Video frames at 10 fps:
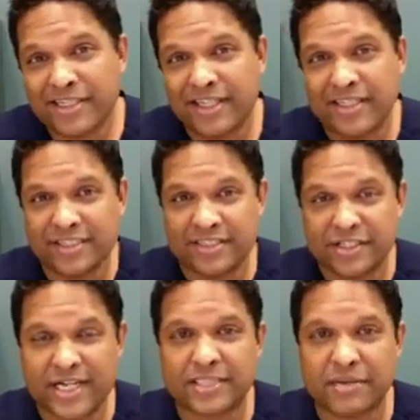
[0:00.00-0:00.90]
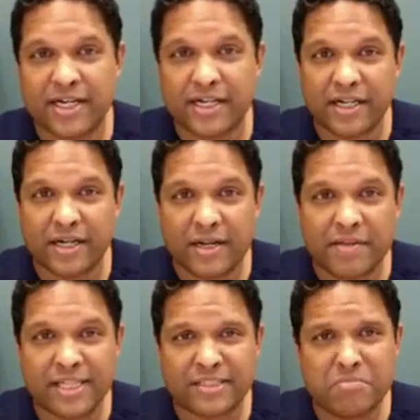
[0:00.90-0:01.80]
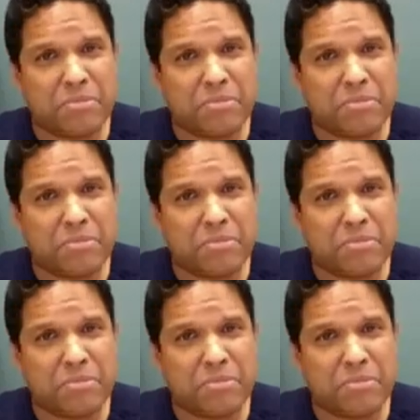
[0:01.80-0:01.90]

as you guys might imagine,